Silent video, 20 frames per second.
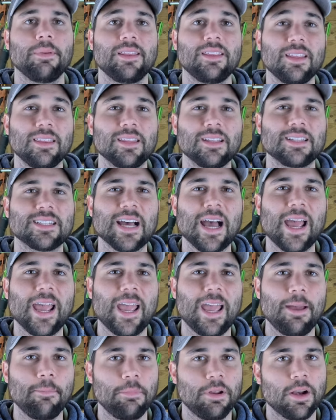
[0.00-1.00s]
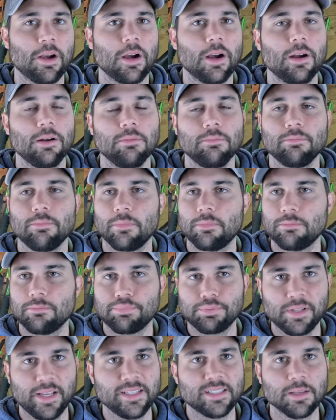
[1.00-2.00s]
And then the diameter
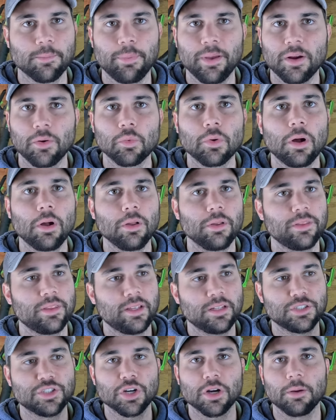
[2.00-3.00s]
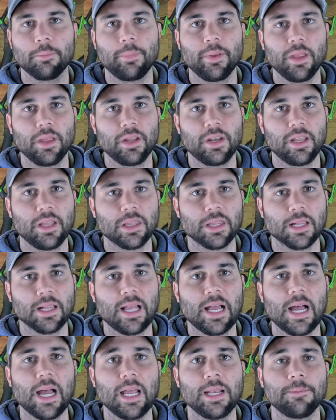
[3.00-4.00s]
plays a big role in the durability of the
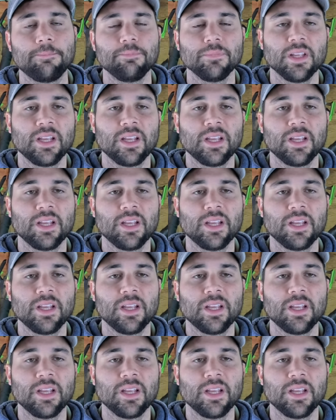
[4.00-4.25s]
line,